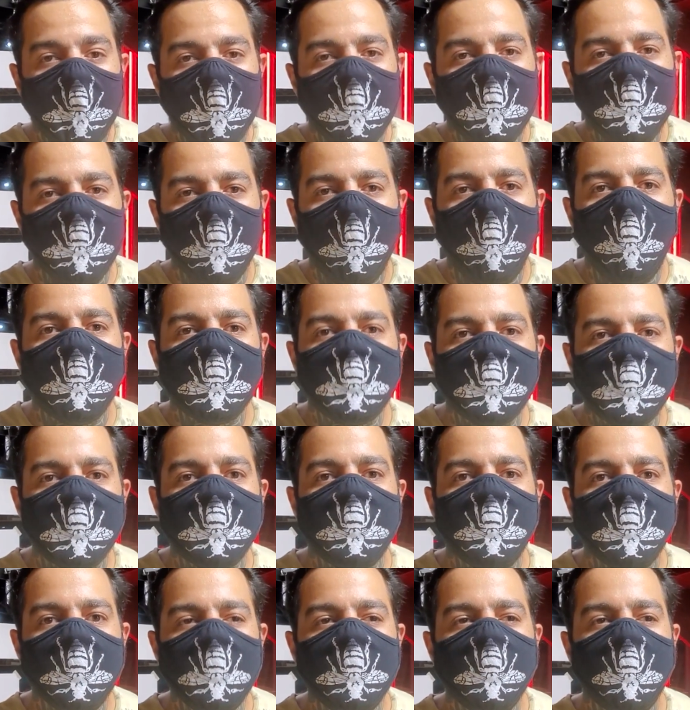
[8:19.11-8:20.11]
He
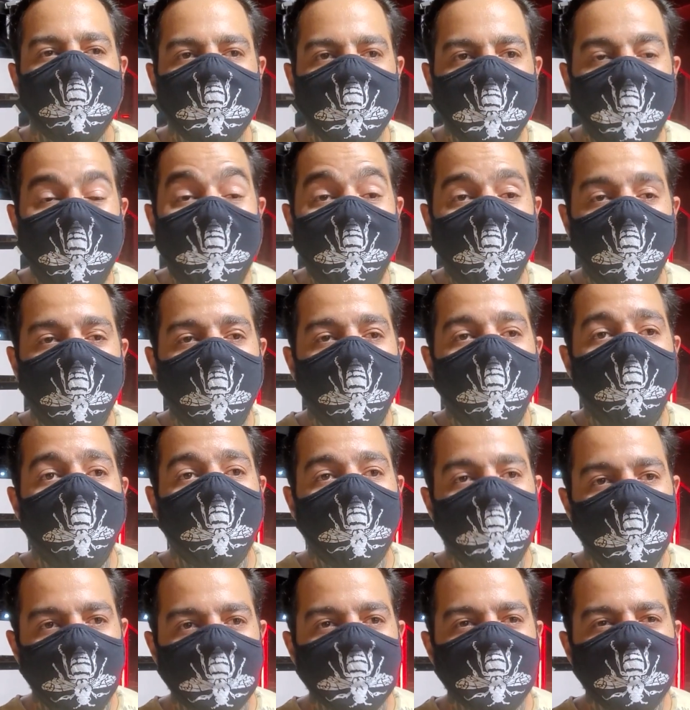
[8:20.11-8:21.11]
does he does black work
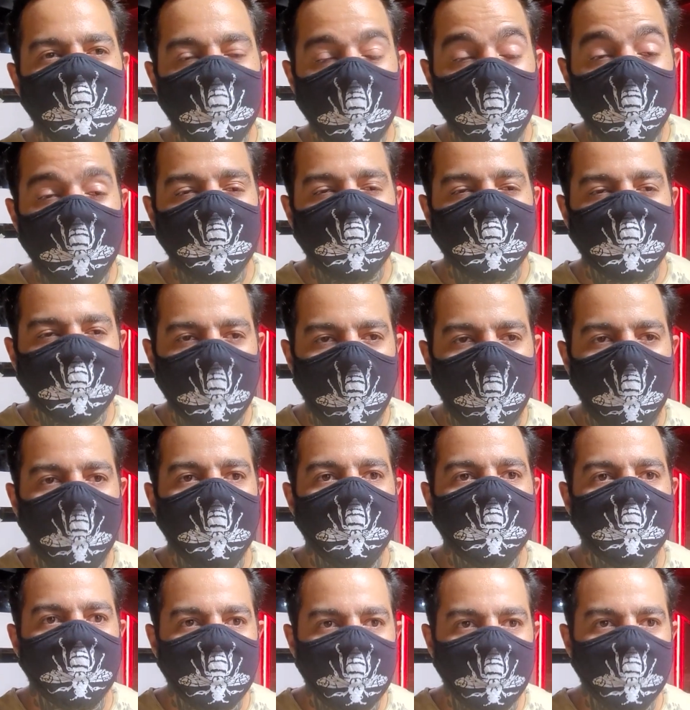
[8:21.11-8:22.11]
and super
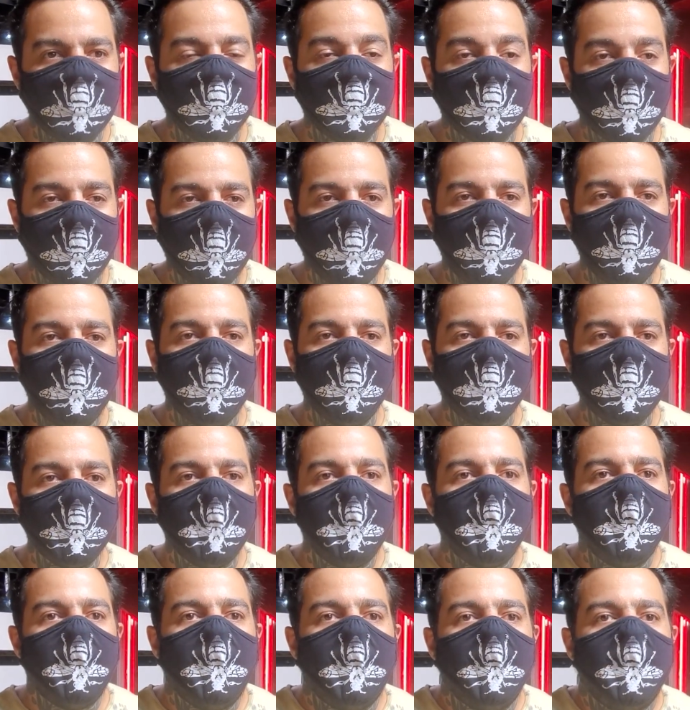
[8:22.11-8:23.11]
solid, super clean.
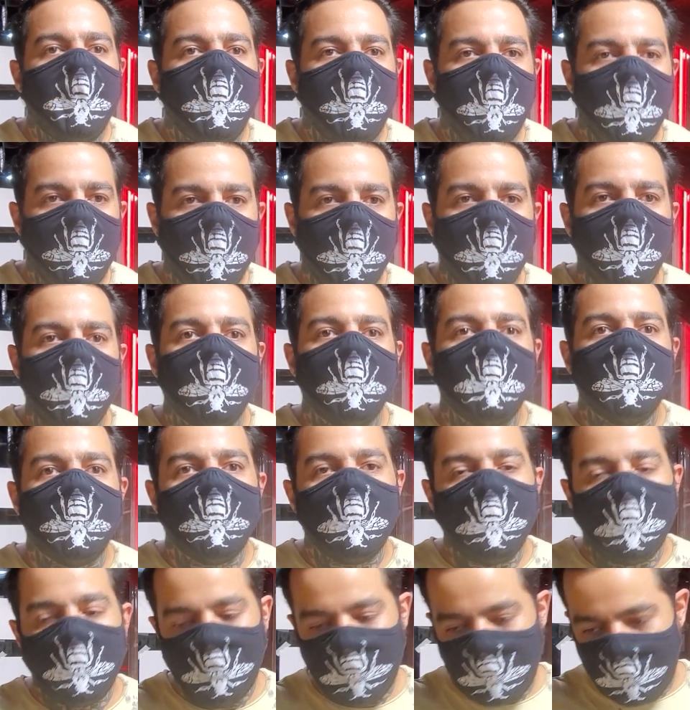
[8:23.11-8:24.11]
And
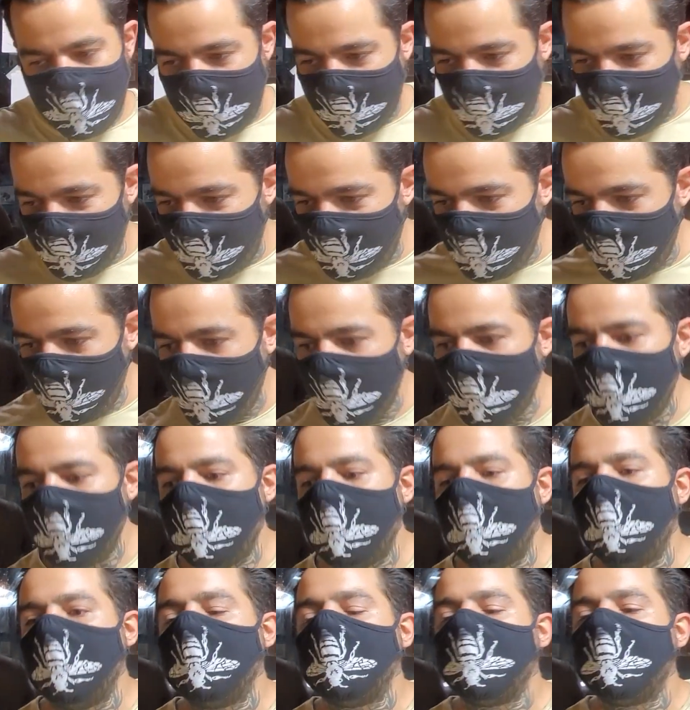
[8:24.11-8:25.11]
back in
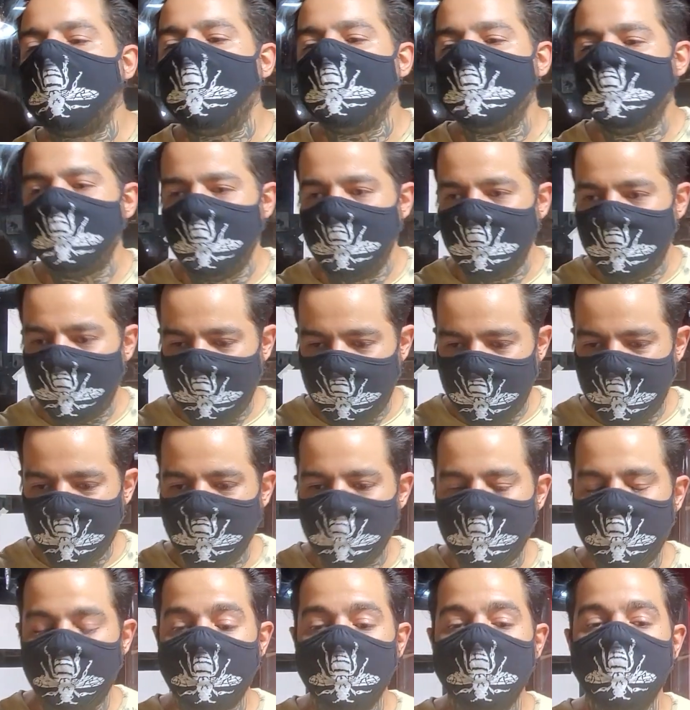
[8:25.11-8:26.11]
Florida, I got a few
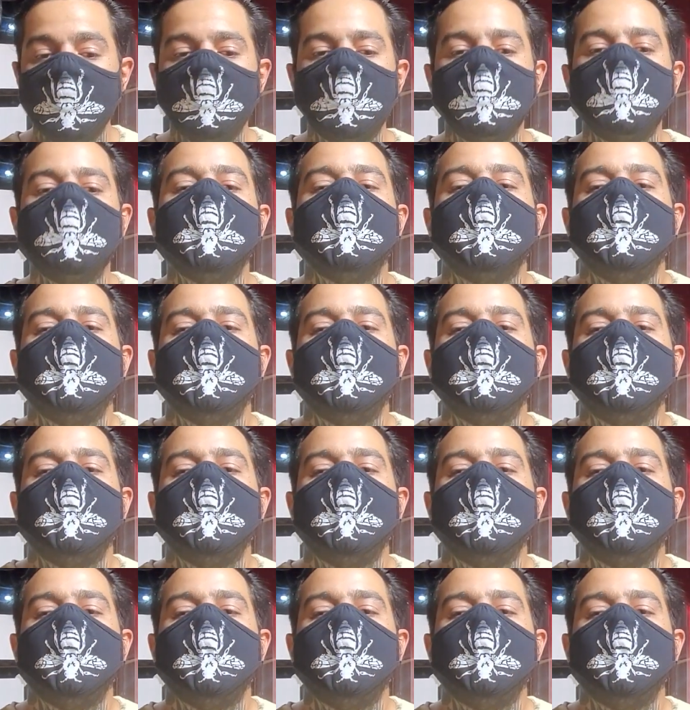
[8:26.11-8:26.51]
friends too.